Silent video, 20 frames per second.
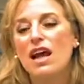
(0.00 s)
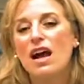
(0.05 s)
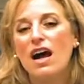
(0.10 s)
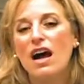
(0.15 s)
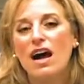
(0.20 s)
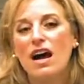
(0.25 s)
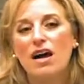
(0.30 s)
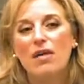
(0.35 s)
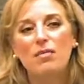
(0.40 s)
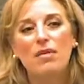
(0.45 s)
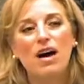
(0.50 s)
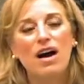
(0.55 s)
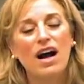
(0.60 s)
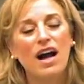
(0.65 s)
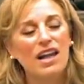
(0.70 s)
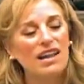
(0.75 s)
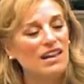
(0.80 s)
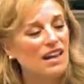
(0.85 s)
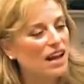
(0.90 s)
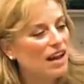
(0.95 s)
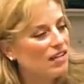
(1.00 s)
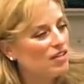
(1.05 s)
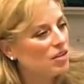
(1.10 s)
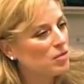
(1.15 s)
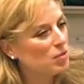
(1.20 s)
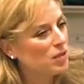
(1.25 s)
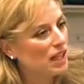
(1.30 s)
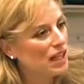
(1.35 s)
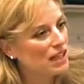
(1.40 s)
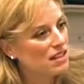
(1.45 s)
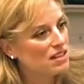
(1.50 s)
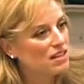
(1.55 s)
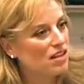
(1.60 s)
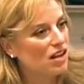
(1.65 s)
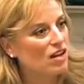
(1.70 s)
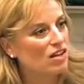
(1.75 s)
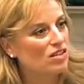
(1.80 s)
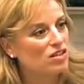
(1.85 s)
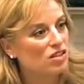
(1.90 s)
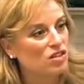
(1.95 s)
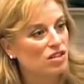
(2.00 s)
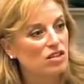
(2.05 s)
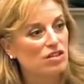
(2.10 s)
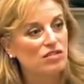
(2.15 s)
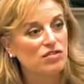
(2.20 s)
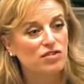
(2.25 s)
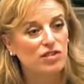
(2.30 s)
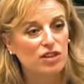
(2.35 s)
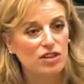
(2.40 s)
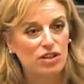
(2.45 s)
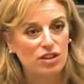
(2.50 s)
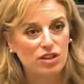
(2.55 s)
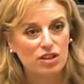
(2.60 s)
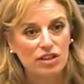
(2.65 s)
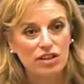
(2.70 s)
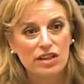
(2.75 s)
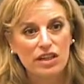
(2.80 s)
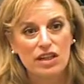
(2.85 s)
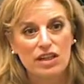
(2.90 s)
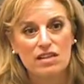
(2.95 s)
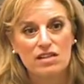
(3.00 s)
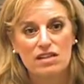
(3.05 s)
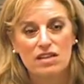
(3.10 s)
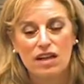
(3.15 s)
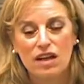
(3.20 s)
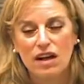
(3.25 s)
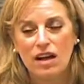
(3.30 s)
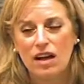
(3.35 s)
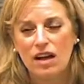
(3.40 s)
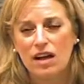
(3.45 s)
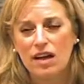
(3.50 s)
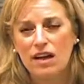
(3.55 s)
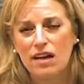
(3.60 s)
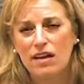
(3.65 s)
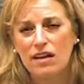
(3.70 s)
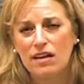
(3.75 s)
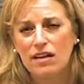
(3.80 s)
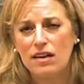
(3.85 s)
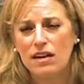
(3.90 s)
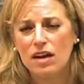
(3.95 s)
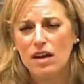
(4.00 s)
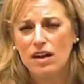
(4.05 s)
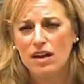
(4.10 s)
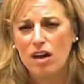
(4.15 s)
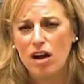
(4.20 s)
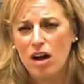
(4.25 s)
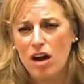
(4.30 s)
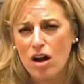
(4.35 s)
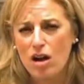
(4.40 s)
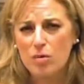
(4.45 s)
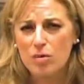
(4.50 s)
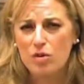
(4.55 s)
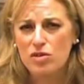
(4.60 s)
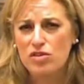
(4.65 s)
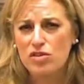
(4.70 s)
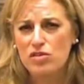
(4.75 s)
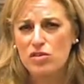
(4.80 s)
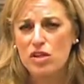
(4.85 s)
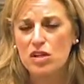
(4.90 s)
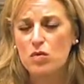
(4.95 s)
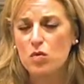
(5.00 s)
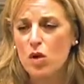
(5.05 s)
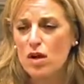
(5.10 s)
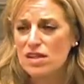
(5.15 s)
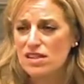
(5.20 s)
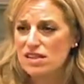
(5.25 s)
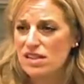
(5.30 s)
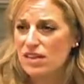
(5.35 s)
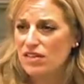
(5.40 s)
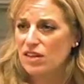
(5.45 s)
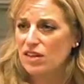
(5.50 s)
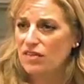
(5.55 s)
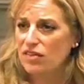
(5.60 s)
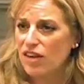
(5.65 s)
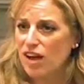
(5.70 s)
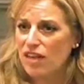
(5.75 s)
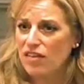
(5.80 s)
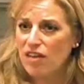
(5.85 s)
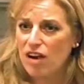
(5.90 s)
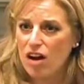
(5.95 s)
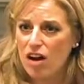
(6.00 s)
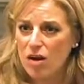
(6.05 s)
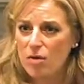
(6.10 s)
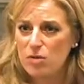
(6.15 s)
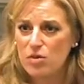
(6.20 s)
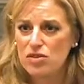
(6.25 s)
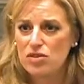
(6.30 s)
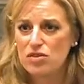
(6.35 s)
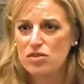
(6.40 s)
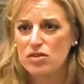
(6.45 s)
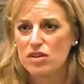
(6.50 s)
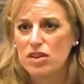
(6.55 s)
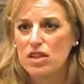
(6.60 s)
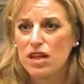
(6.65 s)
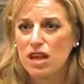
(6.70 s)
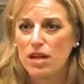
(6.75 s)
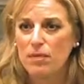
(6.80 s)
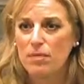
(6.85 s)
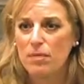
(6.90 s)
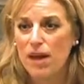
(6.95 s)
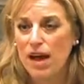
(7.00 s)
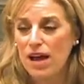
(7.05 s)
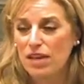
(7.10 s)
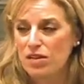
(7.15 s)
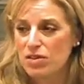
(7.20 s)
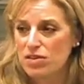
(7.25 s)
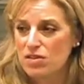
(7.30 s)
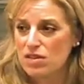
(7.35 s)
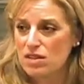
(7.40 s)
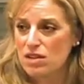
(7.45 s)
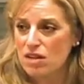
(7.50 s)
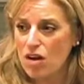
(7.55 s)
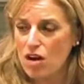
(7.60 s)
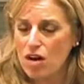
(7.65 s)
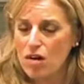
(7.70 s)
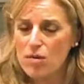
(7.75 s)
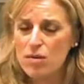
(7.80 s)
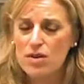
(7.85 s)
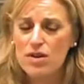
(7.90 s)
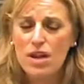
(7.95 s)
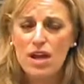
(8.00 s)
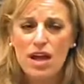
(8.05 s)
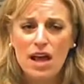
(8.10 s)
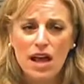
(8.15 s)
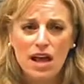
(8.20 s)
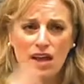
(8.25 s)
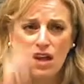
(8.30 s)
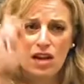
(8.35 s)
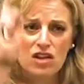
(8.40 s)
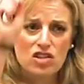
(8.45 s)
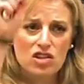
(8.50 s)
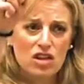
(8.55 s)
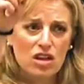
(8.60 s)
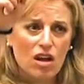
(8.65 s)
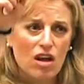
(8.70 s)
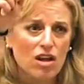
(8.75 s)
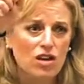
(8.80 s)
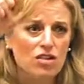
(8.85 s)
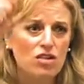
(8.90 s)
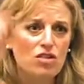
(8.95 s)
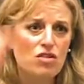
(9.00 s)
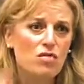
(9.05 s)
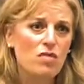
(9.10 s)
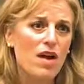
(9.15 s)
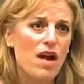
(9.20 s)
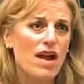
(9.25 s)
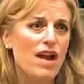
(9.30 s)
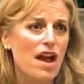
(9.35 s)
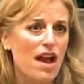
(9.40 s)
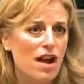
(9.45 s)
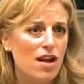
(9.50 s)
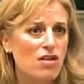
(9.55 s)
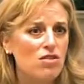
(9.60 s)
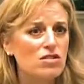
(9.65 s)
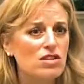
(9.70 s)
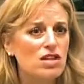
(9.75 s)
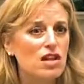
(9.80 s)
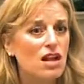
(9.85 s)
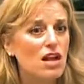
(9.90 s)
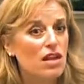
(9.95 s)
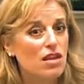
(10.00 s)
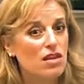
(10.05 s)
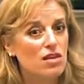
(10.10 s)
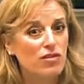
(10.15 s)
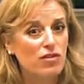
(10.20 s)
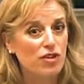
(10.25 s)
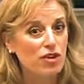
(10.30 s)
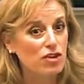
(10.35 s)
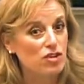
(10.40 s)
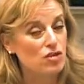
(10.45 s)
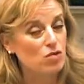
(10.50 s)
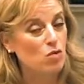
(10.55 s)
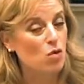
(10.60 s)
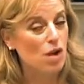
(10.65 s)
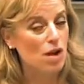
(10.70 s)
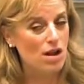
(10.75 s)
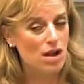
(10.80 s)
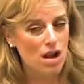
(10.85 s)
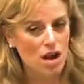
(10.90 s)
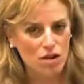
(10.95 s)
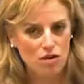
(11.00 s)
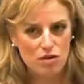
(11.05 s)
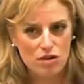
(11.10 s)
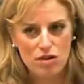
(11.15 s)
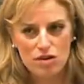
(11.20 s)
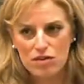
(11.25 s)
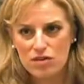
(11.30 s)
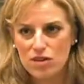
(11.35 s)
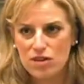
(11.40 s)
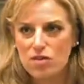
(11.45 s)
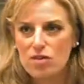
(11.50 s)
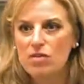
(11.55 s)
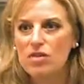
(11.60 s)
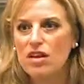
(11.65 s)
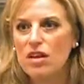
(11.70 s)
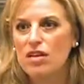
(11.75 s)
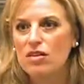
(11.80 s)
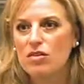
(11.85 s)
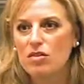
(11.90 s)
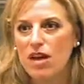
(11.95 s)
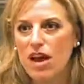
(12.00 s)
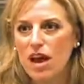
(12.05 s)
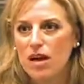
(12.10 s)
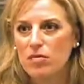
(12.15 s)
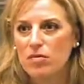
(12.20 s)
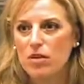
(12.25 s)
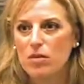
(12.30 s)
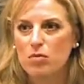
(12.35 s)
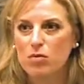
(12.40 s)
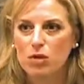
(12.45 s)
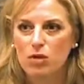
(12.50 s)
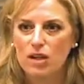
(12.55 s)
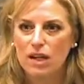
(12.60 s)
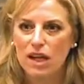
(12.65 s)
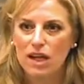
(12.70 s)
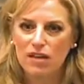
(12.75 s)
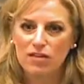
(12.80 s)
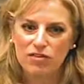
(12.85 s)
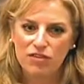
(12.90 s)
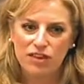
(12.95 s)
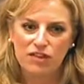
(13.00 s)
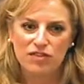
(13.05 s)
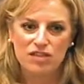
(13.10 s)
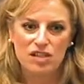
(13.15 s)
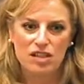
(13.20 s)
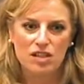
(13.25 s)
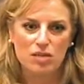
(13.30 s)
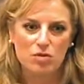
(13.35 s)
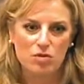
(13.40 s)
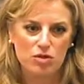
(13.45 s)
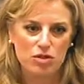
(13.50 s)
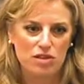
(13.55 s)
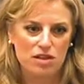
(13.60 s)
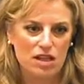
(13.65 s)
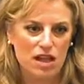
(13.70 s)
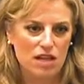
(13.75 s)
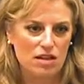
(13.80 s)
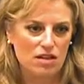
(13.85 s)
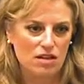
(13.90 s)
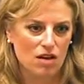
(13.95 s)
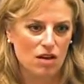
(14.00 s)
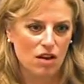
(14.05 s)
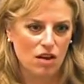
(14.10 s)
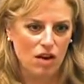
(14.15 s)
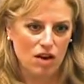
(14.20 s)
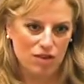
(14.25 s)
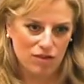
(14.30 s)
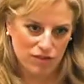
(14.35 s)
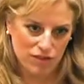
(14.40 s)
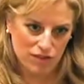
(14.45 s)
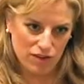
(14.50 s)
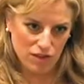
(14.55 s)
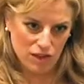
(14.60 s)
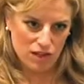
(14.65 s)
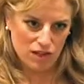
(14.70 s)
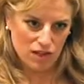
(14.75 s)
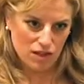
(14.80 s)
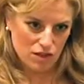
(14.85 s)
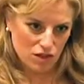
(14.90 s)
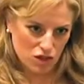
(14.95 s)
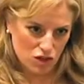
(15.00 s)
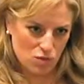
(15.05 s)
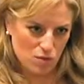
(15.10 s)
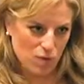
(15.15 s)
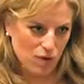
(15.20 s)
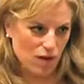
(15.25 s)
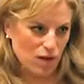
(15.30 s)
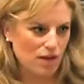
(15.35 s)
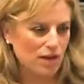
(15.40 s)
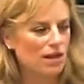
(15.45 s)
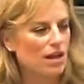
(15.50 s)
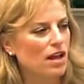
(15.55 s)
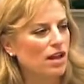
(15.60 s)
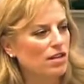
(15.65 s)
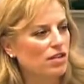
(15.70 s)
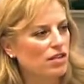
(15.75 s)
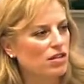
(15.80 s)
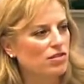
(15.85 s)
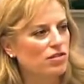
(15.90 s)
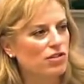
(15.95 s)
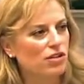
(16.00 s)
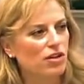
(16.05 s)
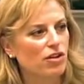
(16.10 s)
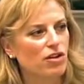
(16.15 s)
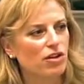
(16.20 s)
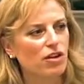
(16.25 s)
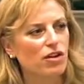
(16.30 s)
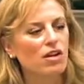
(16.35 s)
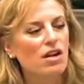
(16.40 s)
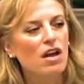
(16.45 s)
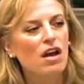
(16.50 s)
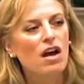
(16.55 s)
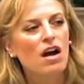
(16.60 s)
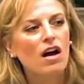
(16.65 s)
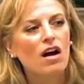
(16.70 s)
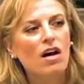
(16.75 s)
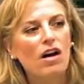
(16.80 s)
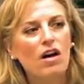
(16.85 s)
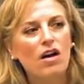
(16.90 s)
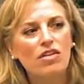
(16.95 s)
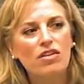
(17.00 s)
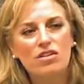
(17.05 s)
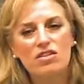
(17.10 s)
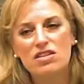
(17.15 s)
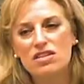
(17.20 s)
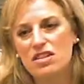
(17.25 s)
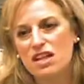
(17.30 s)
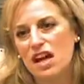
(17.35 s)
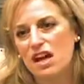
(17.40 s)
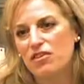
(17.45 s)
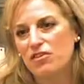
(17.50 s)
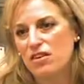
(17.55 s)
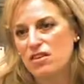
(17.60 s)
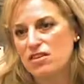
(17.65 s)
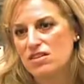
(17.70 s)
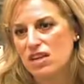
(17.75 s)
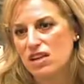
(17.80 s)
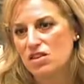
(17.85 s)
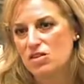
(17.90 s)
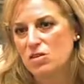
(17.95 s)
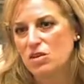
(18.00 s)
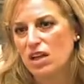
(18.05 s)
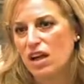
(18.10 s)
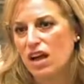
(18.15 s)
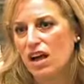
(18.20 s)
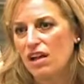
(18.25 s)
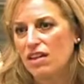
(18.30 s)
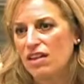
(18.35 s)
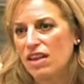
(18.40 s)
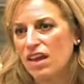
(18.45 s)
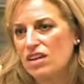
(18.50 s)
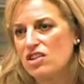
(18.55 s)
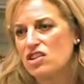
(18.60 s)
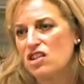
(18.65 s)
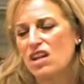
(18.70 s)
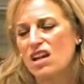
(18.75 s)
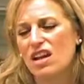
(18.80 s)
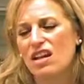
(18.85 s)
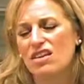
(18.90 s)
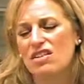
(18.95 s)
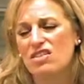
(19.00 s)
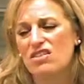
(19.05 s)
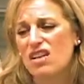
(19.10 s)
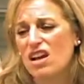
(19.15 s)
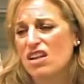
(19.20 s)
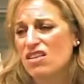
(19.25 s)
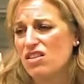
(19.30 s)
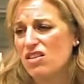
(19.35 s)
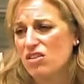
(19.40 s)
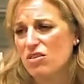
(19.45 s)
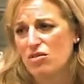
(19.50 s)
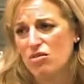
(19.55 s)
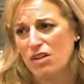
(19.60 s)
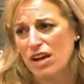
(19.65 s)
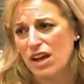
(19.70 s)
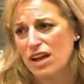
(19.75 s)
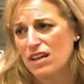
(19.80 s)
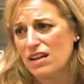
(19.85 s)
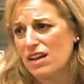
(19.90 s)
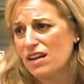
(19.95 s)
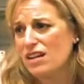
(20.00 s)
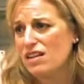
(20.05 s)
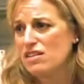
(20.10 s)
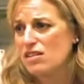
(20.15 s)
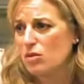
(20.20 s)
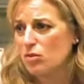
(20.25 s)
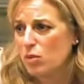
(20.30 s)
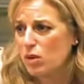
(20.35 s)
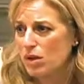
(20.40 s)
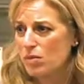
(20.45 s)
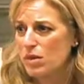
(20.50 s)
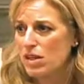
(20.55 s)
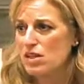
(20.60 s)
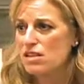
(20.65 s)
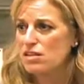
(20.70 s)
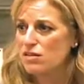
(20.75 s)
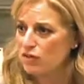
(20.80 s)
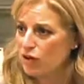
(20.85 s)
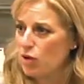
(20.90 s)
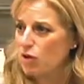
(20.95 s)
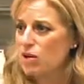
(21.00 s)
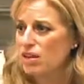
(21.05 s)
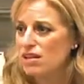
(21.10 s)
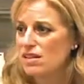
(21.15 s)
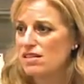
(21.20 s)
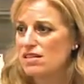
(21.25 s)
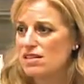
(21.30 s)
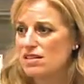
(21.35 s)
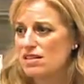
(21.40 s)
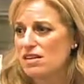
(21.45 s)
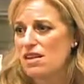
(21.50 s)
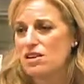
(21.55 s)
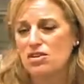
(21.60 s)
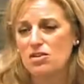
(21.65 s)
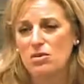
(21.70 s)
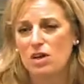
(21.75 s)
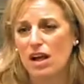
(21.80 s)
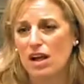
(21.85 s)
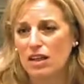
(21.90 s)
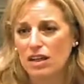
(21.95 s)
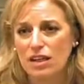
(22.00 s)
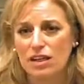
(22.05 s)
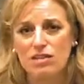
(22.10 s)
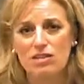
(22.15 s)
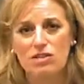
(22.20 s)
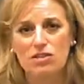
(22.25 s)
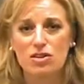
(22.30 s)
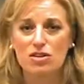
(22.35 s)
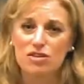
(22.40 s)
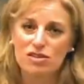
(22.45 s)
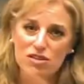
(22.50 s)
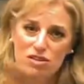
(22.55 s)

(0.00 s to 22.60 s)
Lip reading: I love a place called Good for Her. It's on Harvard Street, 175 Harvard Street at Bathurst and Harvard. And actually, on your way out, the first 100 of you that grab them will get a 15% off coupon at Good for Her. All their staff are sexual health educators, and they're great. And it's a women's focused sexuality store.